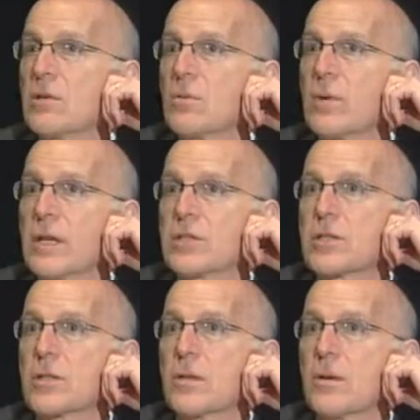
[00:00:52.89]

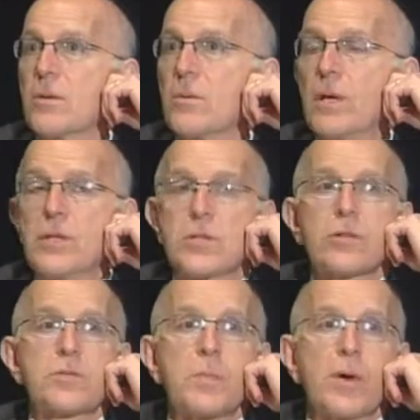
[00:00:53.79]
rich
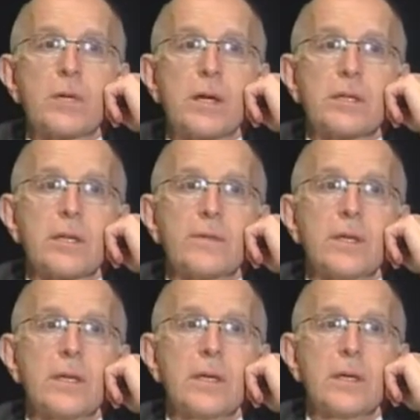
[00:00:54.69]
research
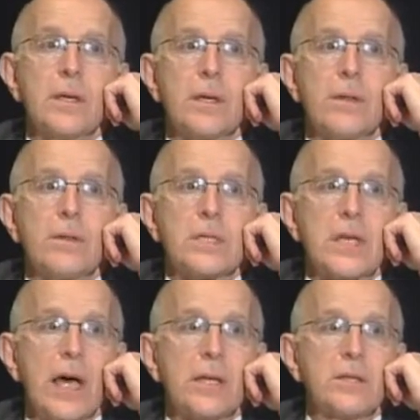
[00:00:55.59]
productivity, the
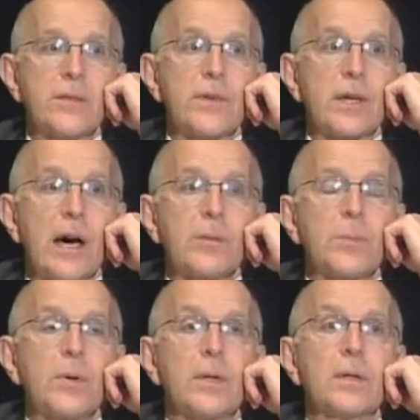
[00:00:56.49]
scientific
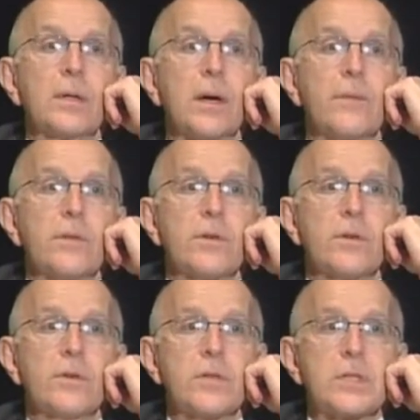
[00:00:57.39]
output of the
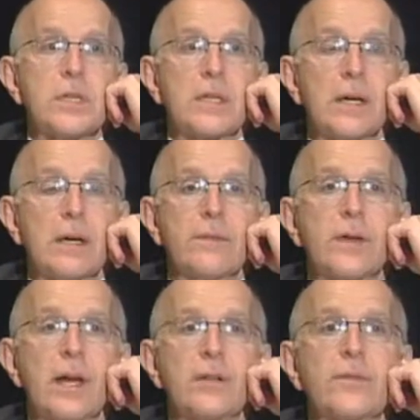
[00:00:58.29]
University of
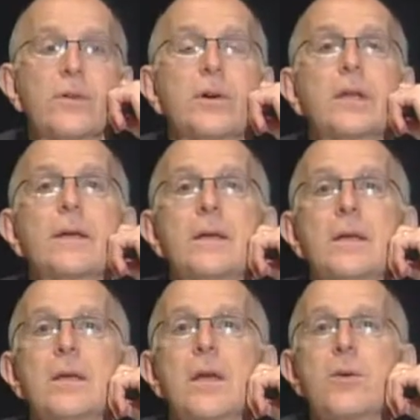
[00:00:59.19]
California.
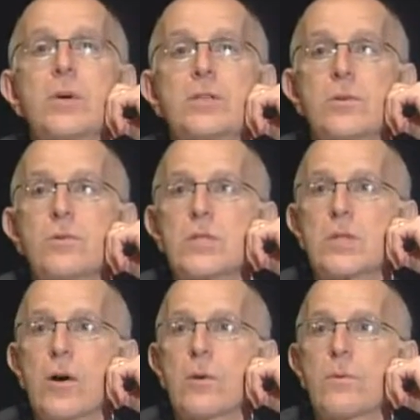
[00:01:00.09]
And we do
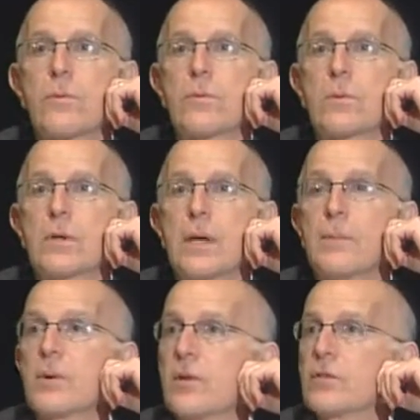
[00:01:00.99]
so through a
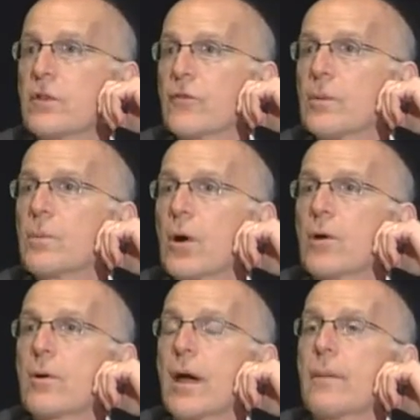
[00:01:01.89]
number of different
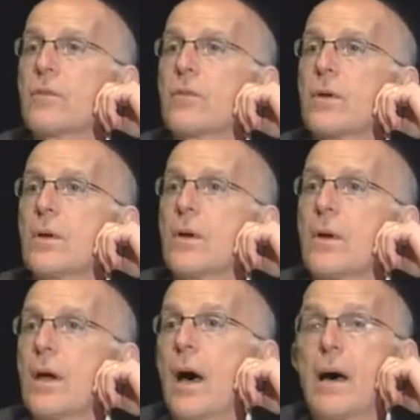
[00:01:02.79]
programs.
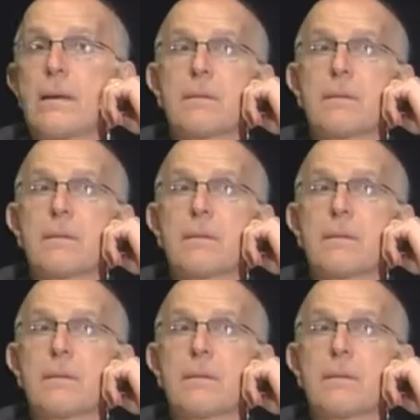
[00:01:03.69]
Uh,